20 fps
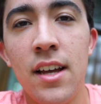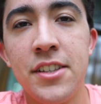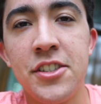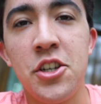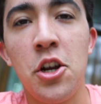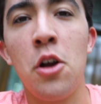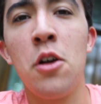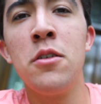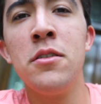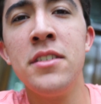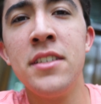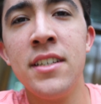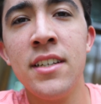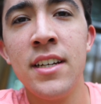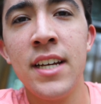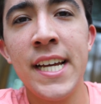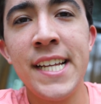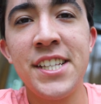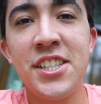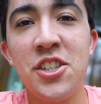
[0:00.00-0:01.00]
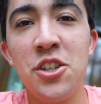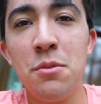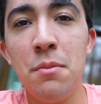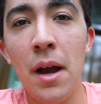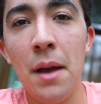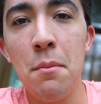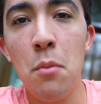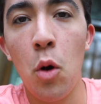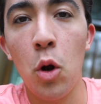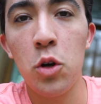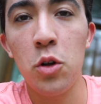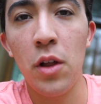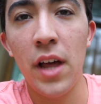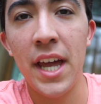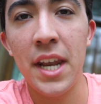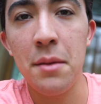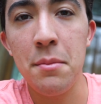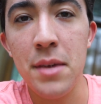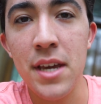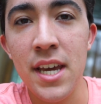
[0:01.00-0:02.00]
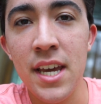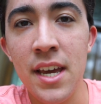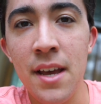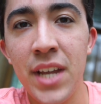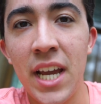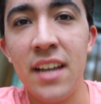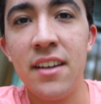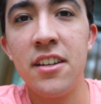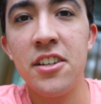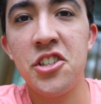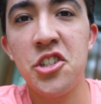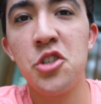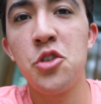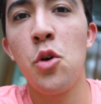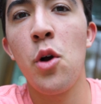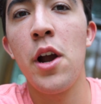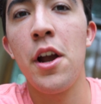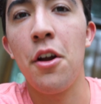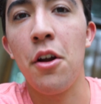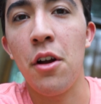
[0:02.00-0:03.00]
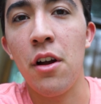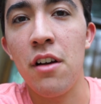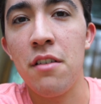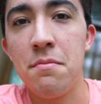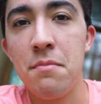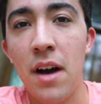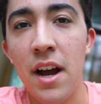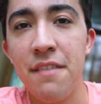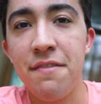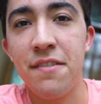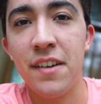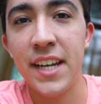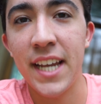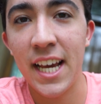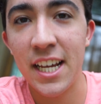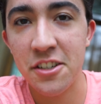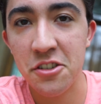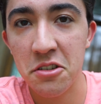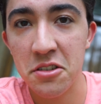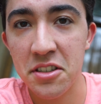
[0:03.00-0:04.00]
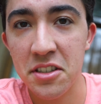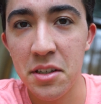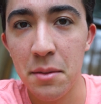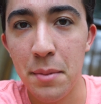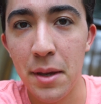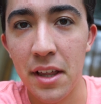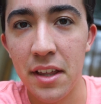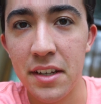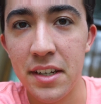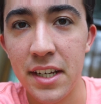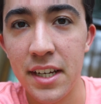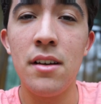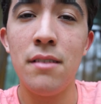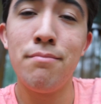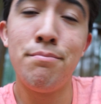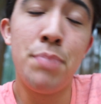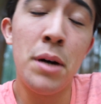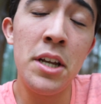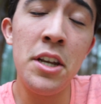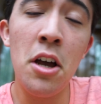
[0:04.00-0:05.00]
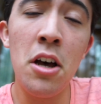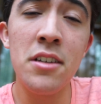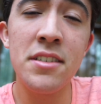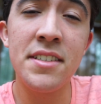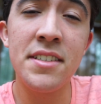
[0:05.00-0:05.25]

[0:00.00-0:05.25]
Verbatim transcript: turned into my mortal enemy and destroyer of my financial stability. But in all